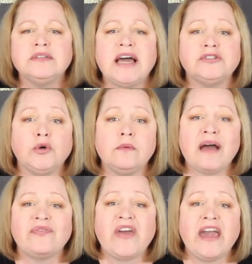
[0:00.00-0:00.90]
was out doing
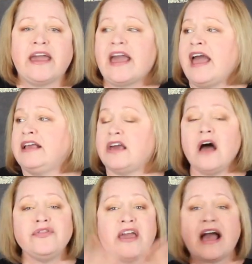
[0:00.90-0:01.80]
my thing.
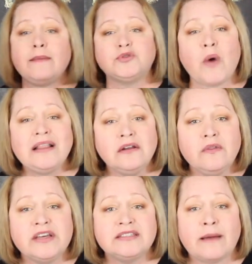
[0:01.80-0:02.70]
Y'all think I'm dwelling
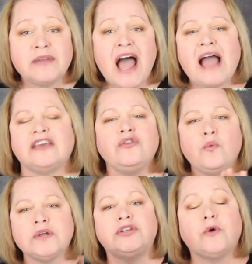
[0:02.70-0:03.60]
on this. I'm not. You're the
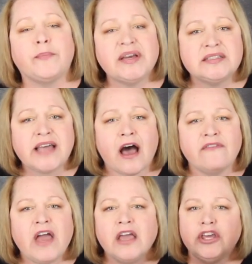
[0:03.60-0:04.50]
ones who are pissed off.